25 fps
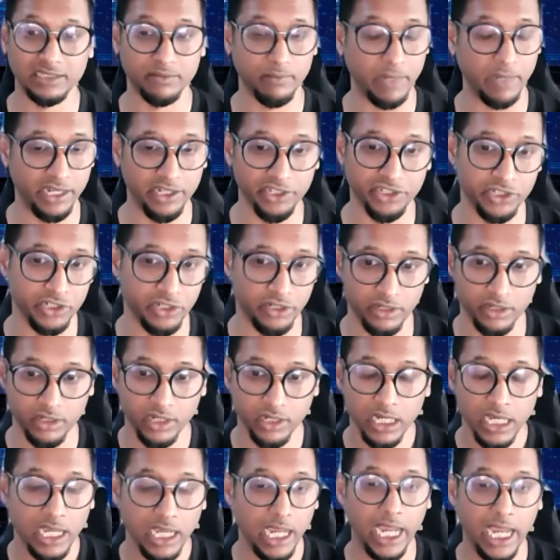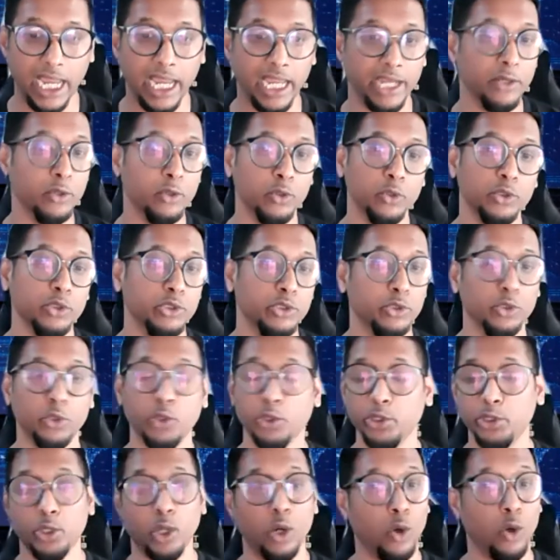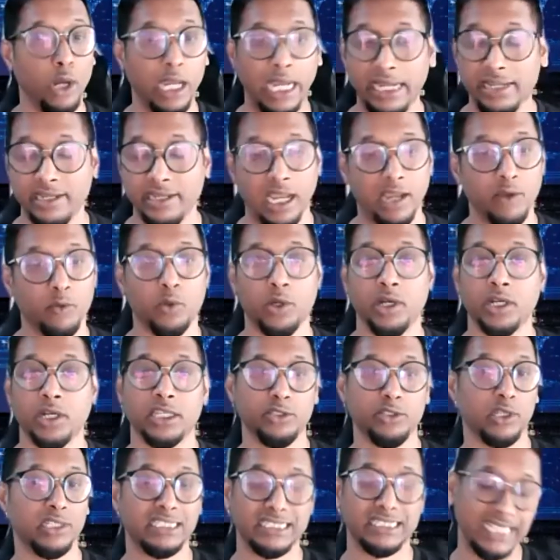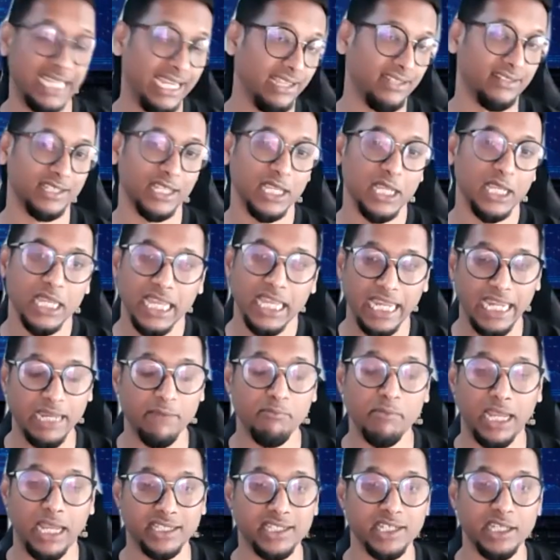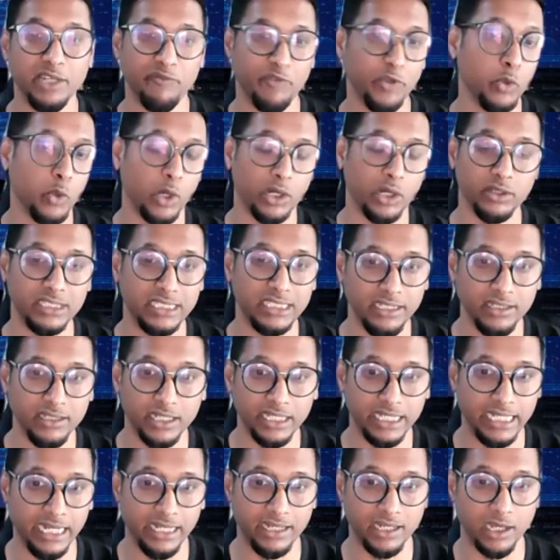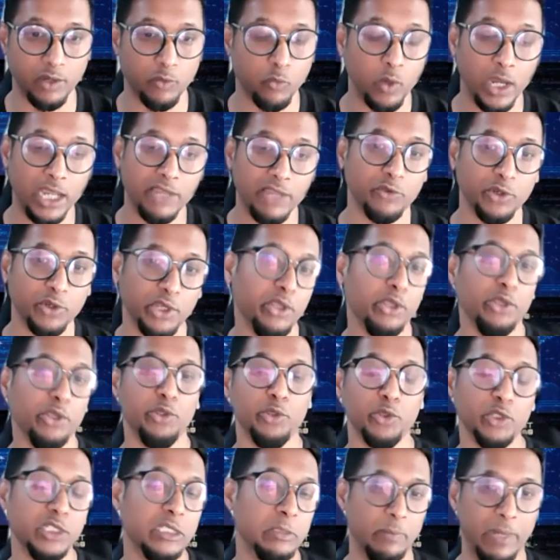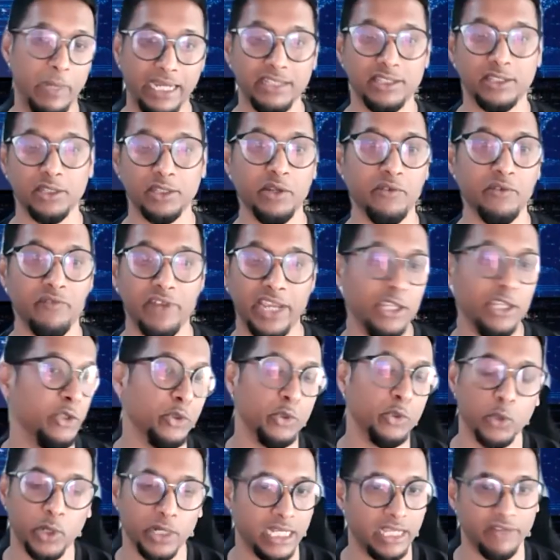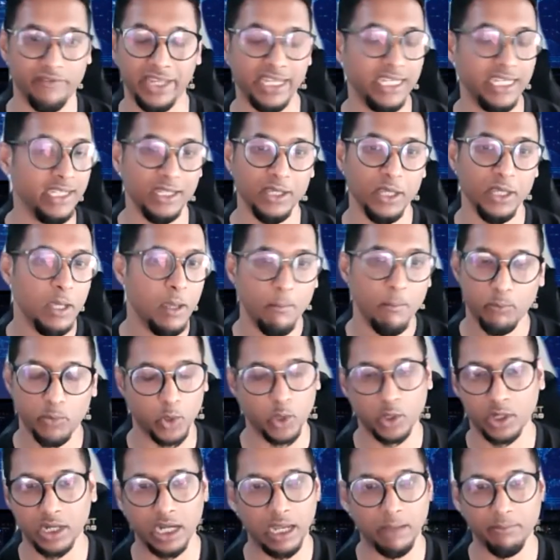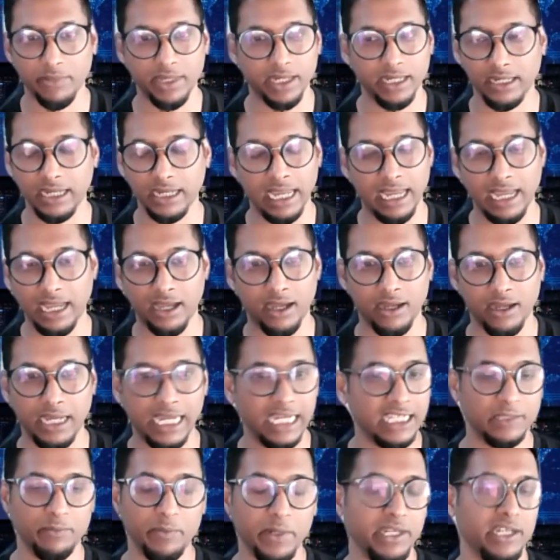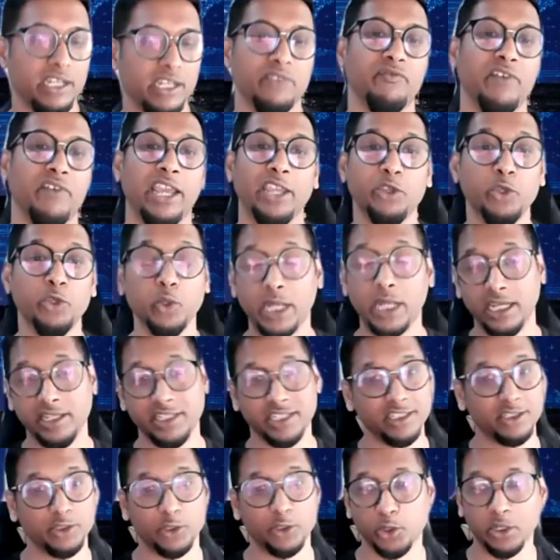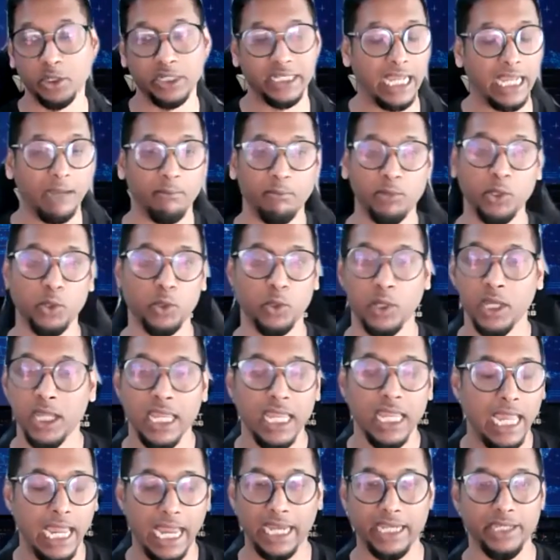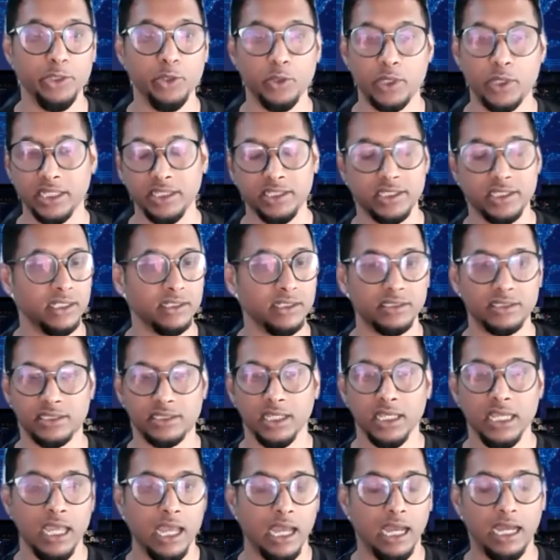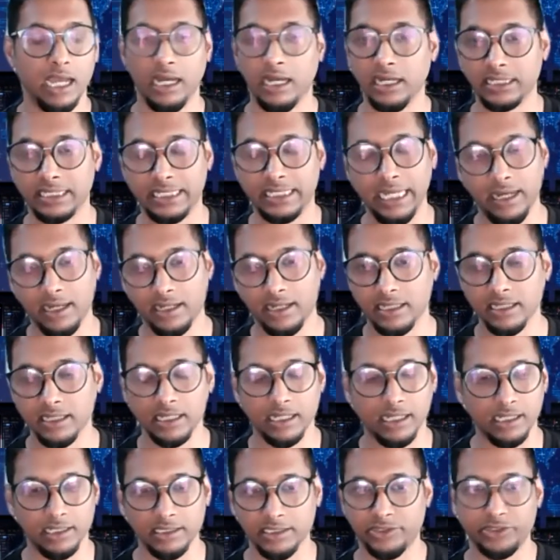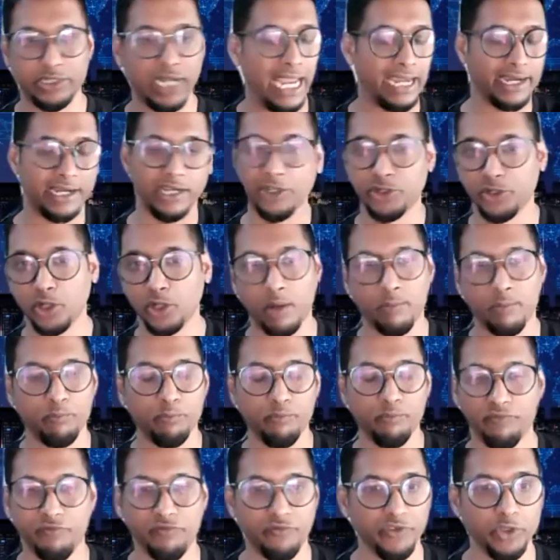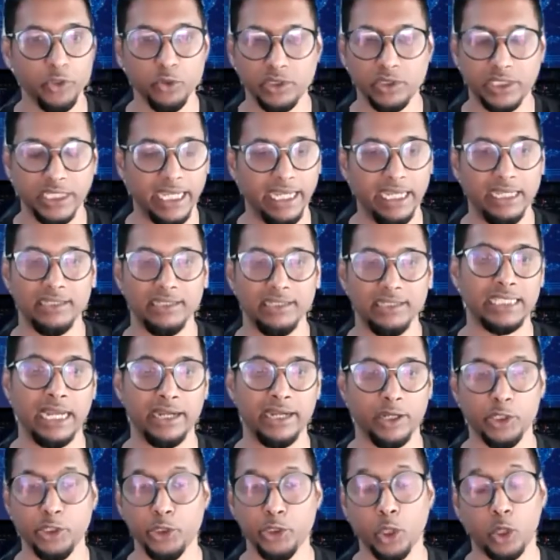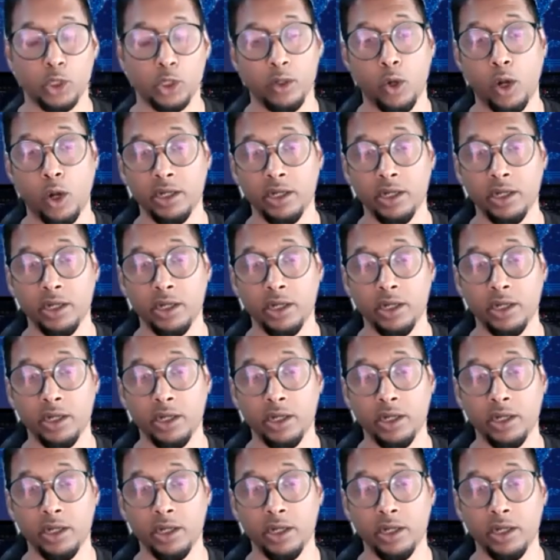manager and who your entire work is on sales, imagine if you want to see a data, why would you use Python where you don't have any programming experience, where you can just go to Tableau and you can just drag and drop few things that your